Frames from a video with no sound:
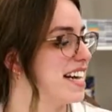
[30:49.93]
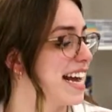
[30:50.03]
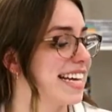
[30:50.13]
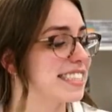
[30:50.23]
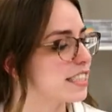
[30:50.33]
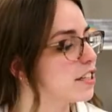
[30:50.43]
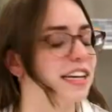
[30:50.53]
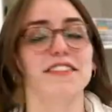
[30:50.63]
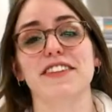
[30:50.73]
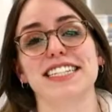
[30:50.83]
It's
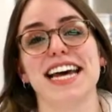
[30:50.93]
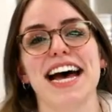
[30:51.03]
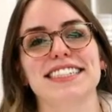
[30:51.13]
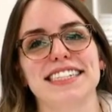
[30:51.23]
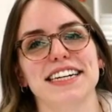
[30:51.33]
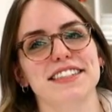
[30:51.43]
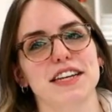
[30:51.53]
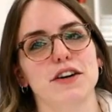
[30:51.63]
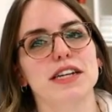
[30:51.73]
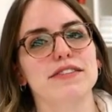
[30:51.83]
looking fantastic.
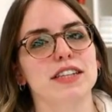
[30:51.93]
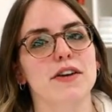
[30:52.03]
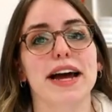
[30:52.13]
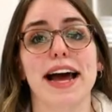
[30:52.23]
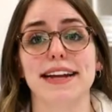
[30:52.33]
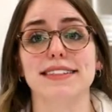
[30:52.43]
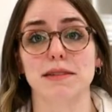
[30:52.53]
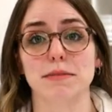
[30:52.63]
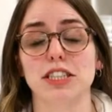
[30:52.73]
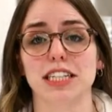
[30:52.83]
So even though I had some
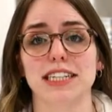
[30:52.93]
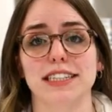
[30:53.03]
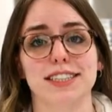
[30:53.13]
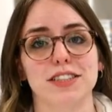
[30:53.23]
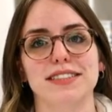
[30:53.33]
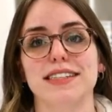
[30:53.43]
machine issues,